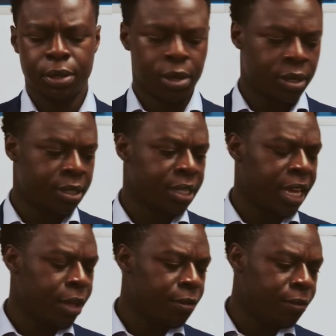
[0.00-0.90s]
On a
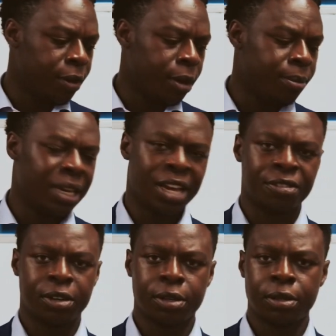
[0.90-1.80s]
scale from
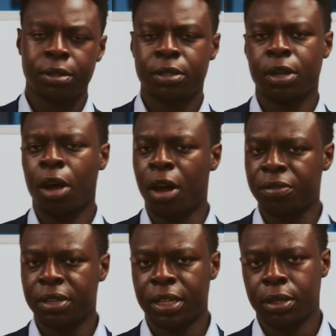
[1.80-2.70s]
never to
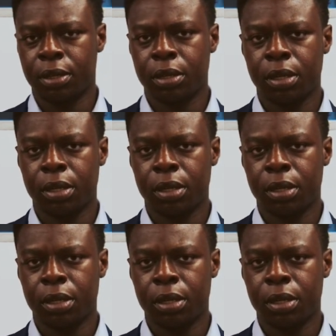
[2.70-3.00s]
often,